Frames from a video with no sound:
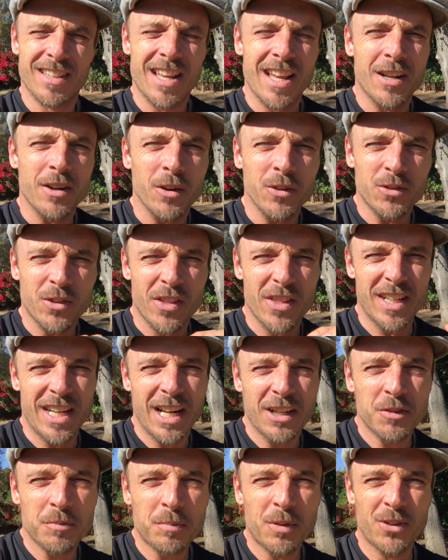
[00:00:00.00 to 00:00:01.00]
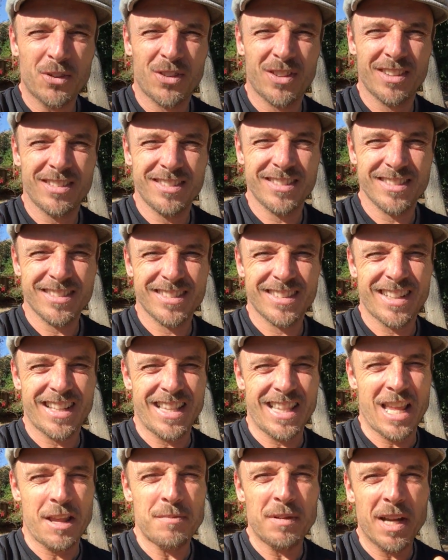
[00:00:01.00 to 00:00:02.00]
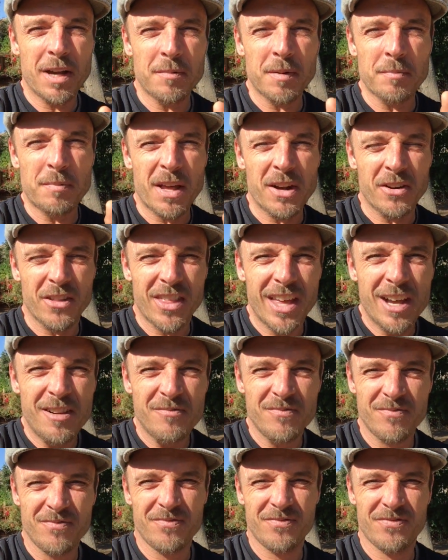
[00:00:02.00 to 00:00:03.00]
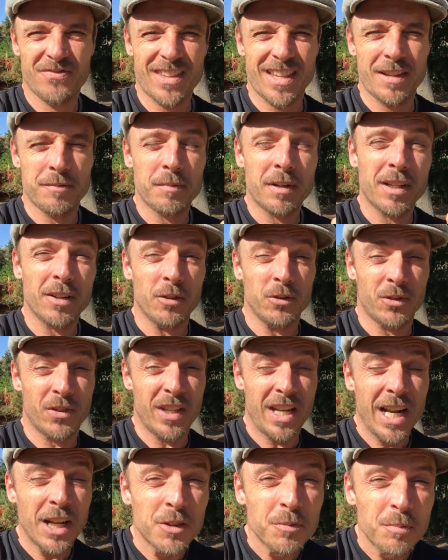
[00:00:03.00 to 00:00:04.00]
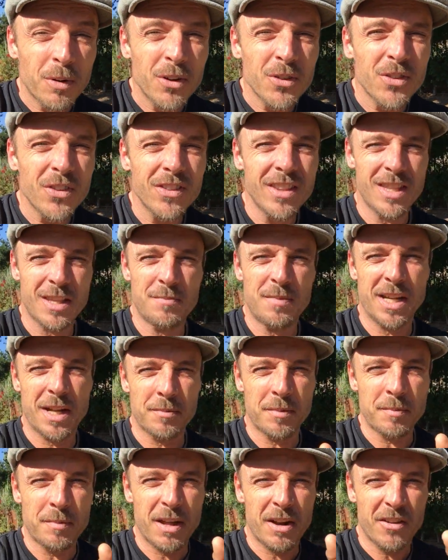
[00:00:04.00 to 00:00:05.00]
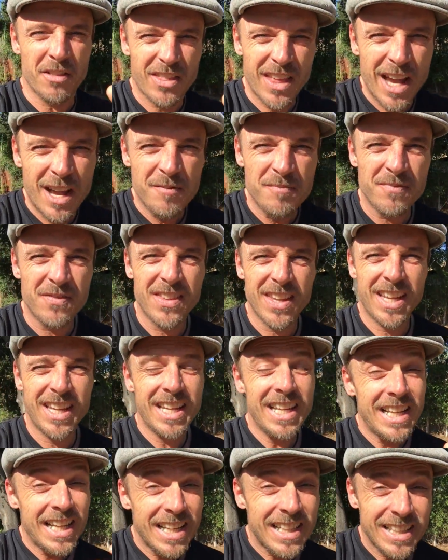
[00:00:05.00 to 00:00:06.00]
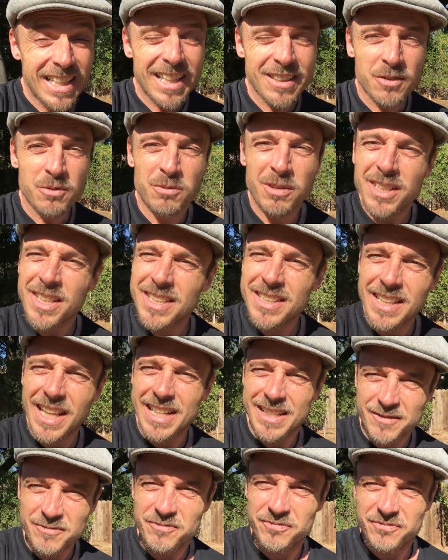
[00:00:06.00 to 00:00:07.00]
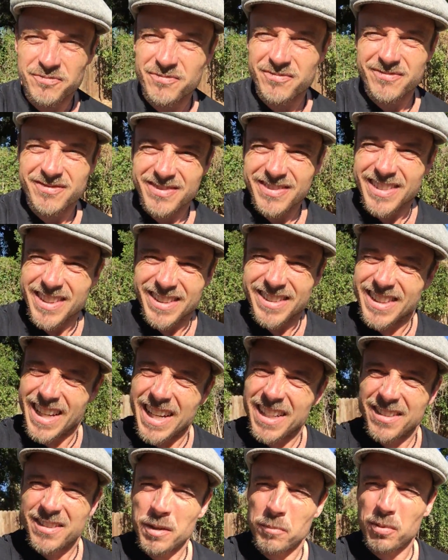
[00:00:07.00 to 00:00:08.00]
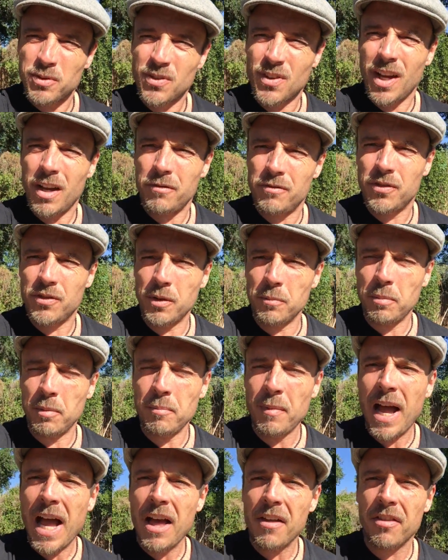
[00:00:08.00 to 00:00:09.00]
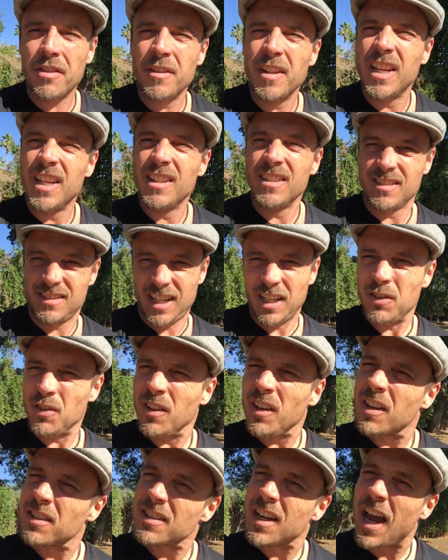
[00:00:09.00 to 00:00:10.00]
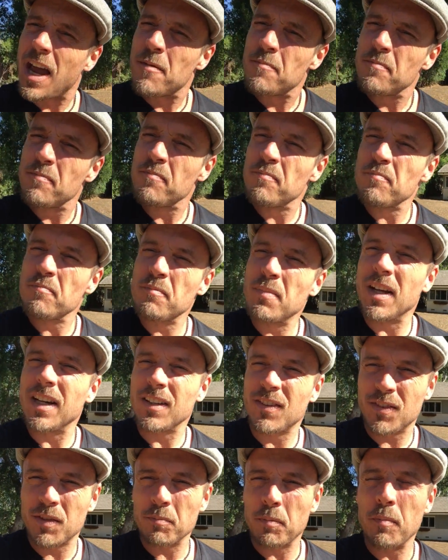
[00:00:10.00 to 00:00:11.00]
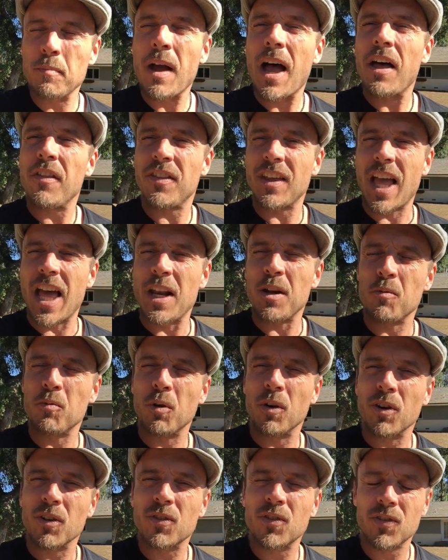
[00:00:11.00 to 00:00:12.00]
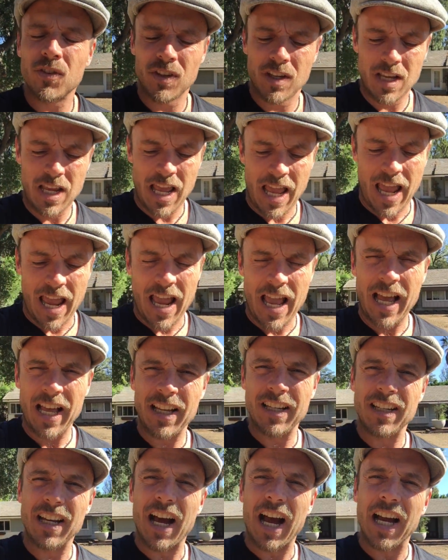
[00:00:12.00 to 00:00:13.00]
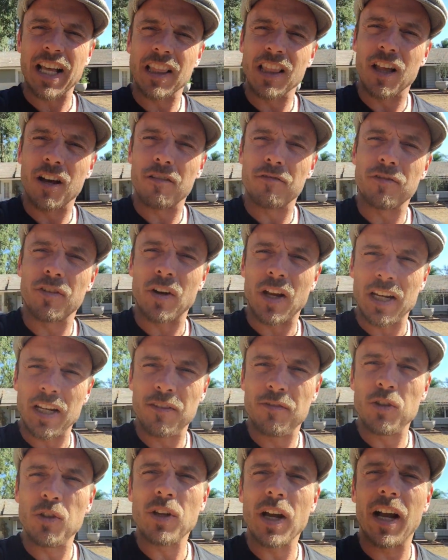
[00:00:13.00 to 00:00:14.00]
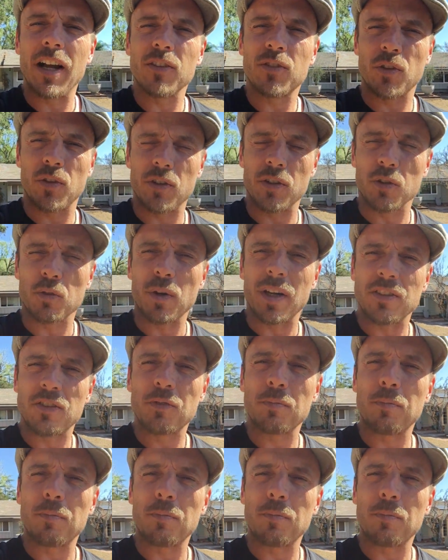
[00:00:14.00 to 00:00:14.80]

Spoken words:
it goes to the next person, they become a better them, then it goes to the next person, they become a better them. That's really like, it's kind of simple stuff, simple math. It takes a long time, but it's simple math and it works. And I'd love for any of you guys that are in a great